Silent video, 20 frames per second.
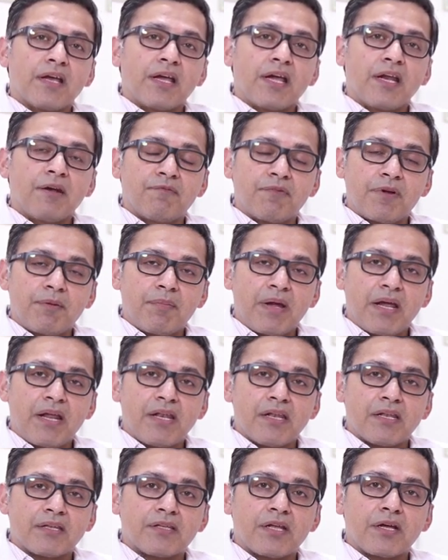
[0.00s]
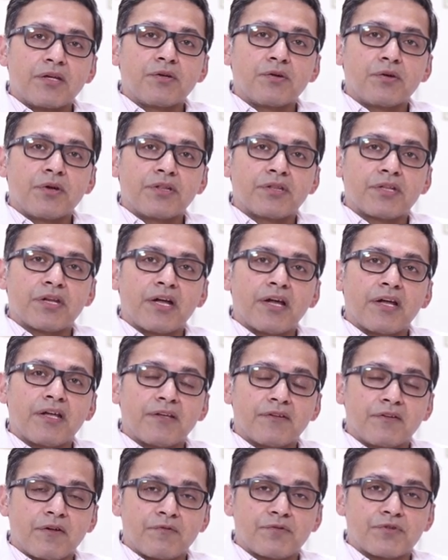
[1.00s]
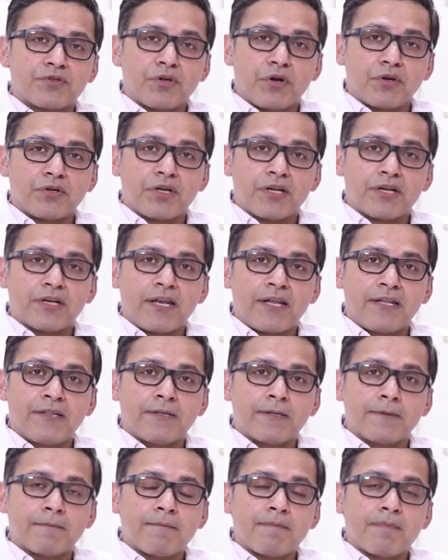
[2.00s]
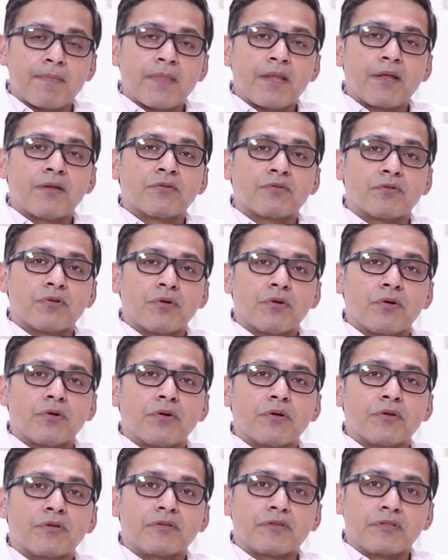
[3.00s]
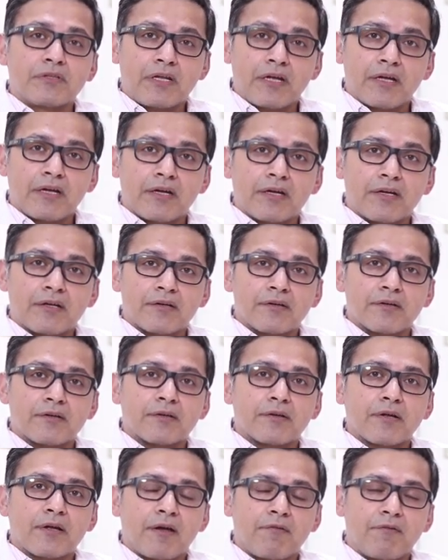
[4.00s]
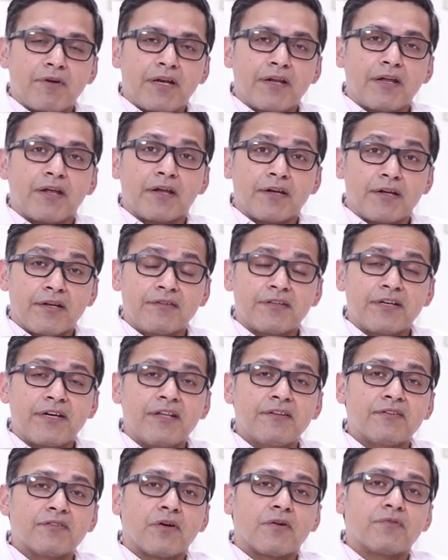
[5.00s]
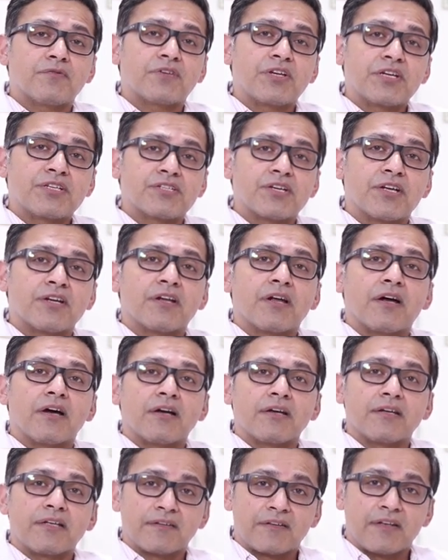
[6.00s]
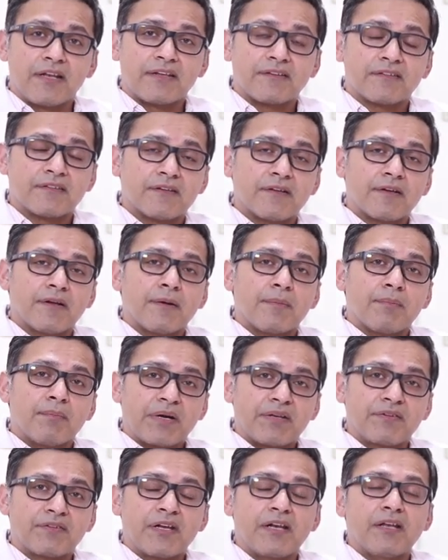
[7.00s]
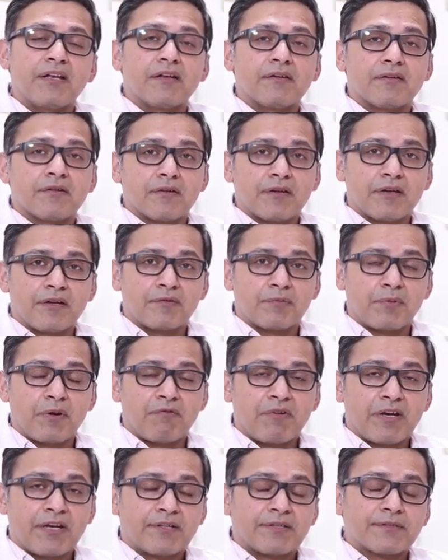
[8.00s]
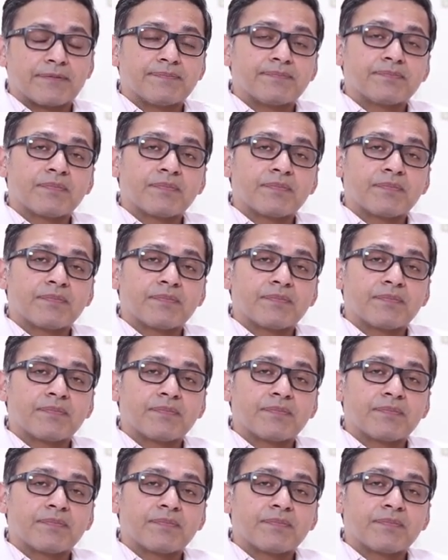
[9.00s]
In female, the urethra is of shorter length, so the incidence of stricture is less, but still it's prevalent.